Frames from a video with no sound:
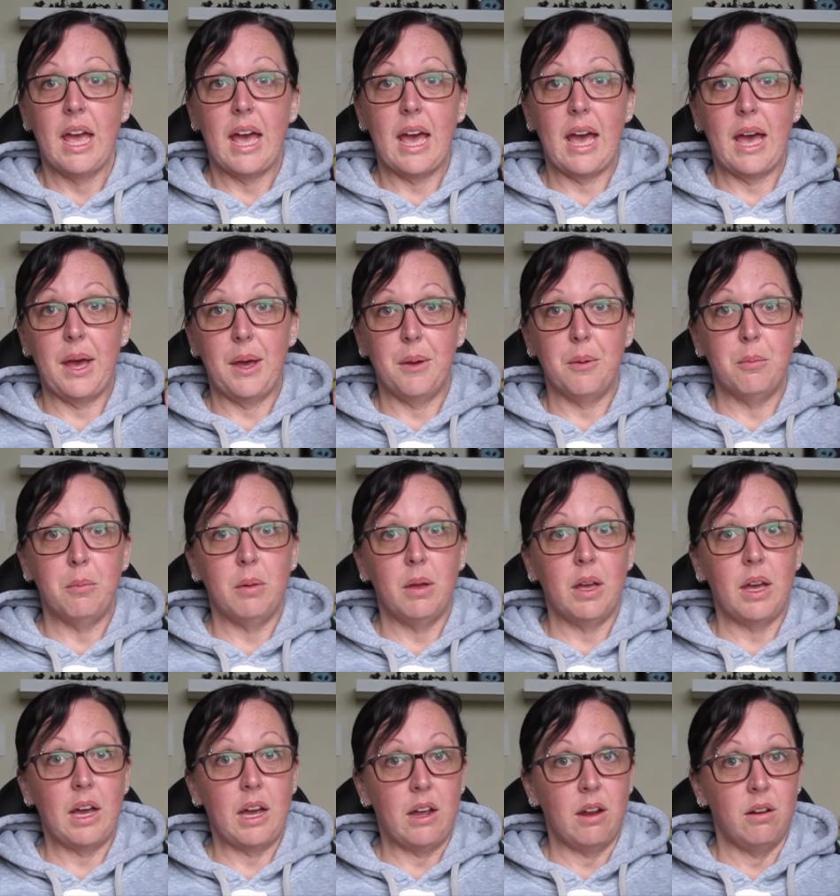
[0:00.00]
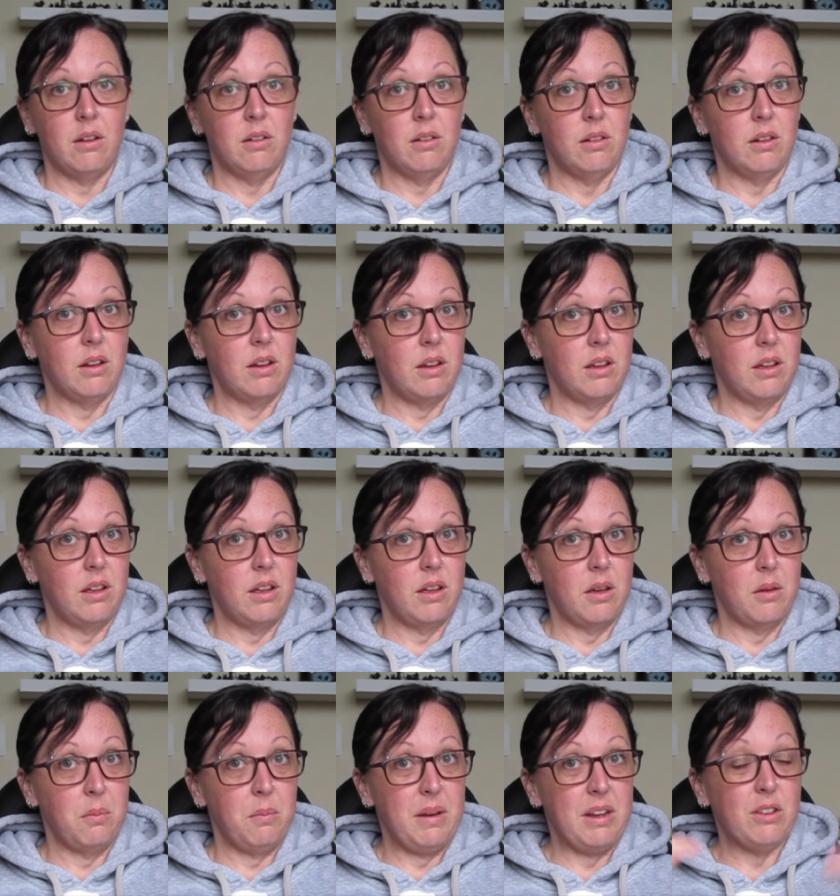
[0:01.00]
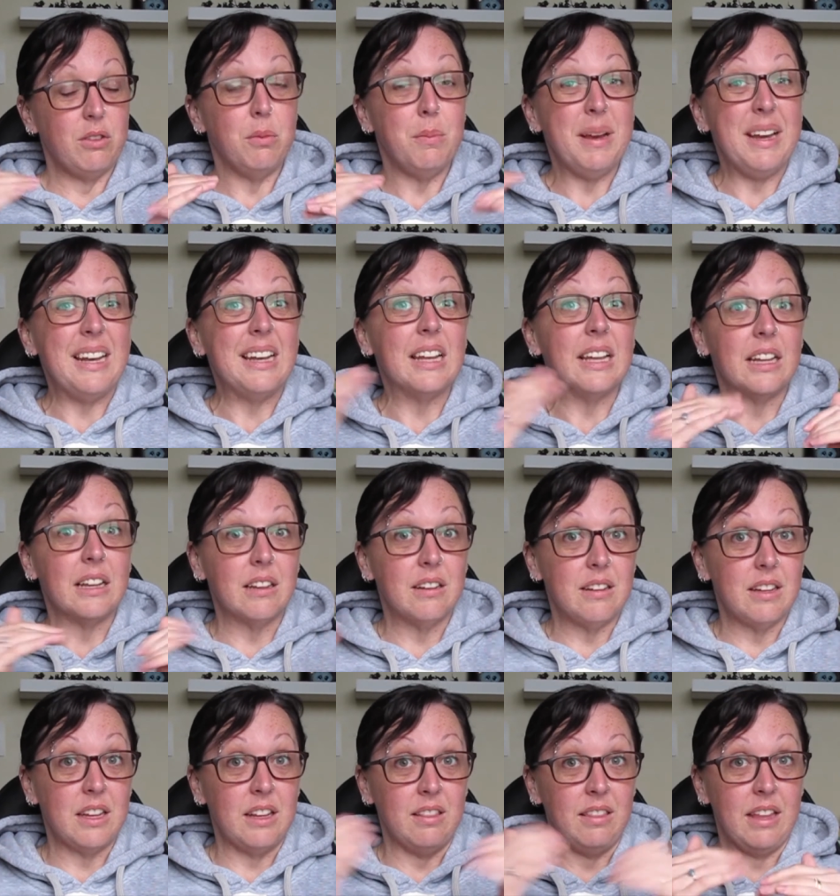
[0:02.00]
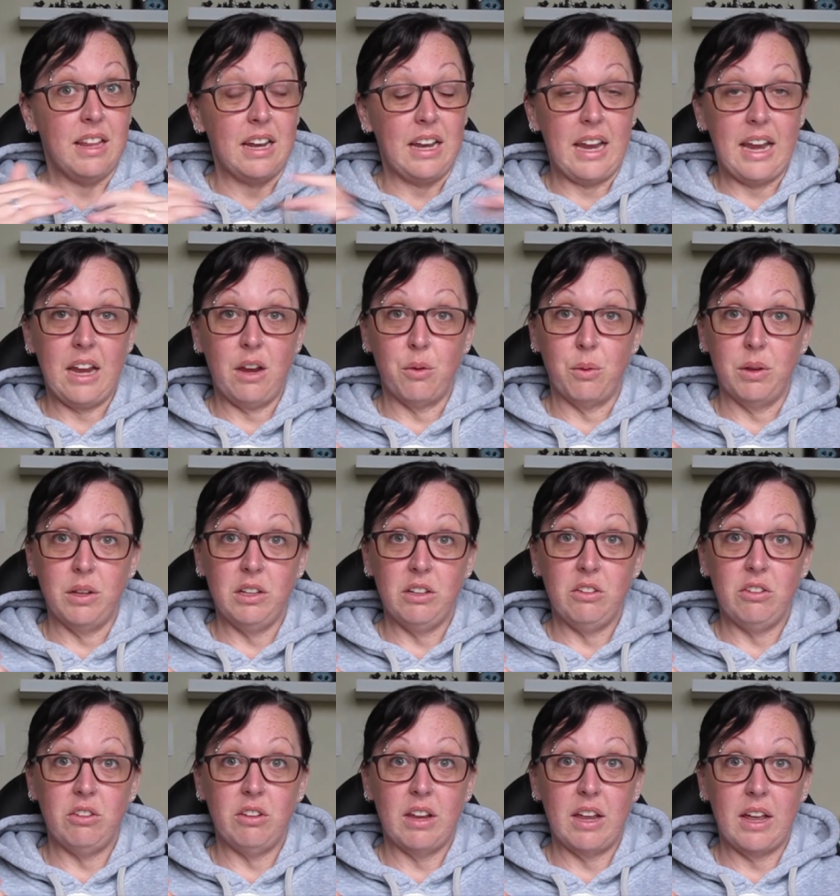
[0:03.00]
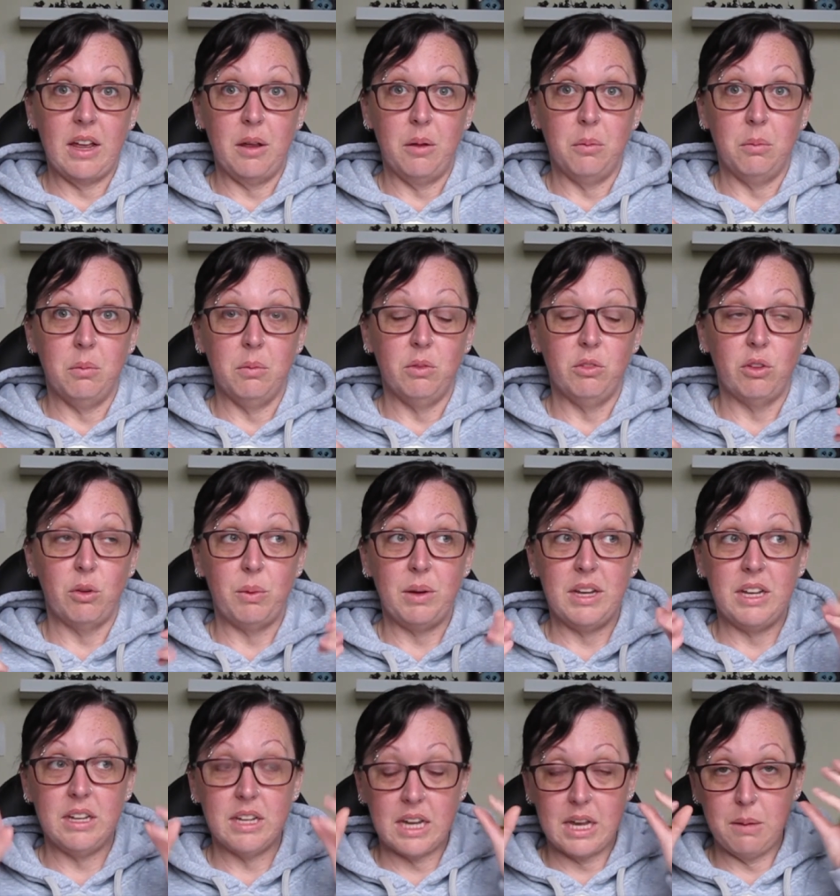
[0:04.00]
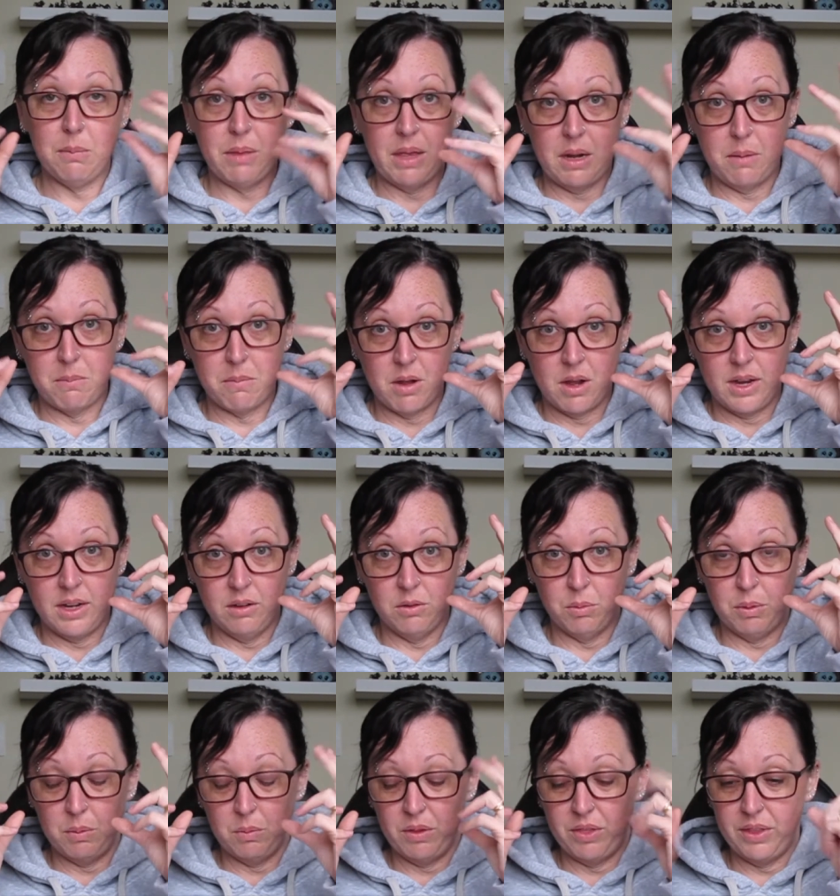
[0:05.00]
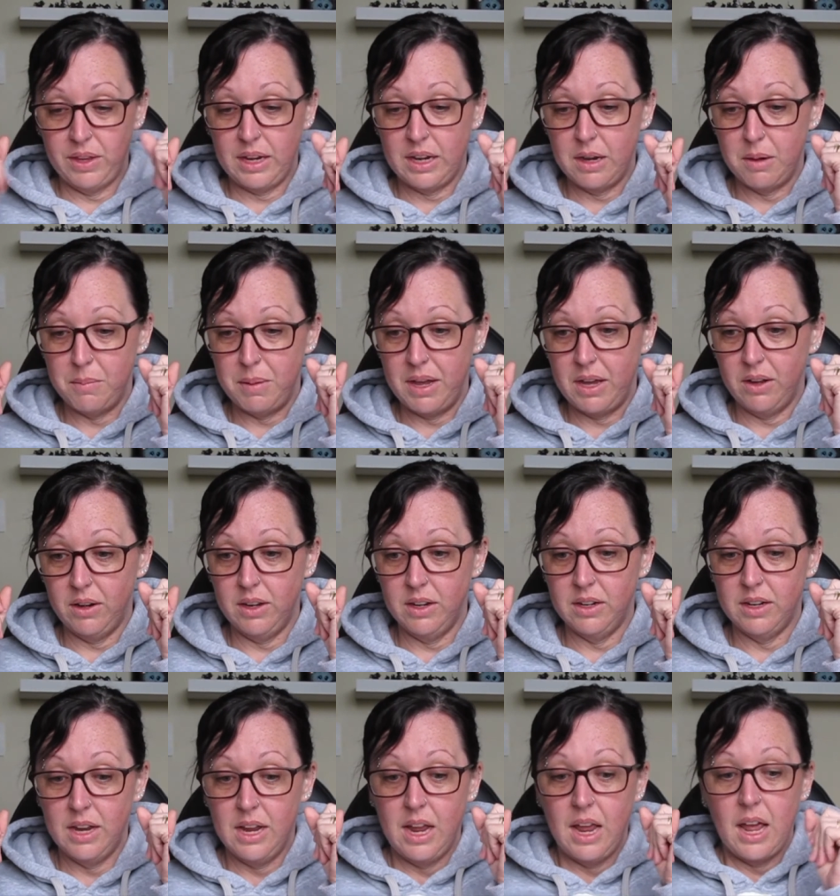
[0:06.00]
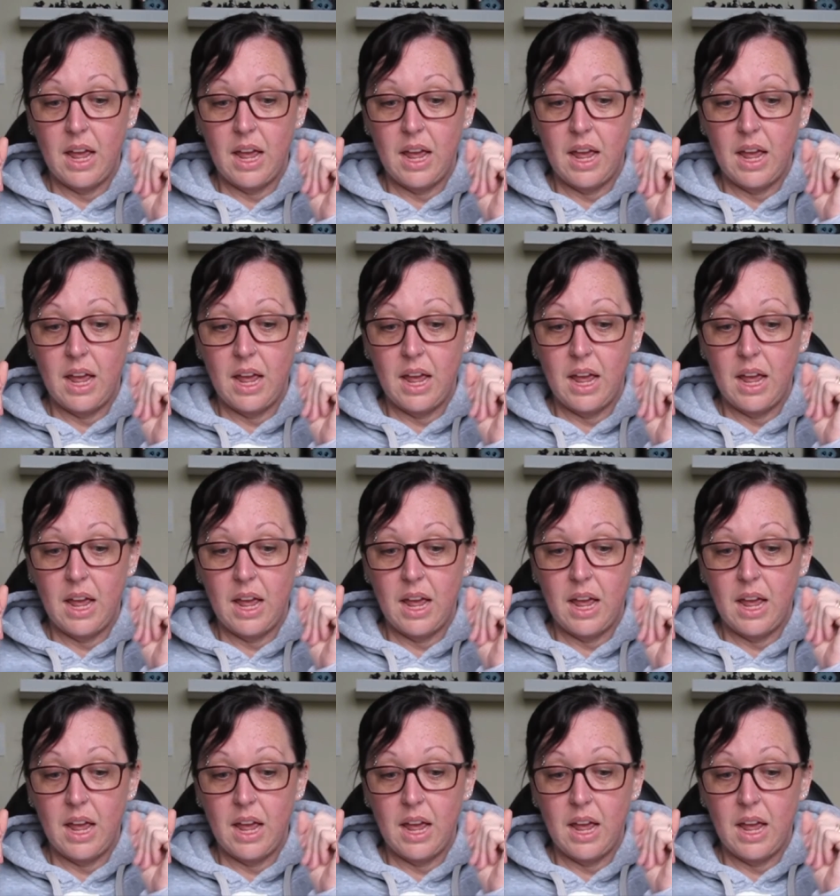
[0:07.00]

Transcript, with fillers: um, are uh, meant to be linked in their language. Um, so we need to keep that in mind when we're thinking about it.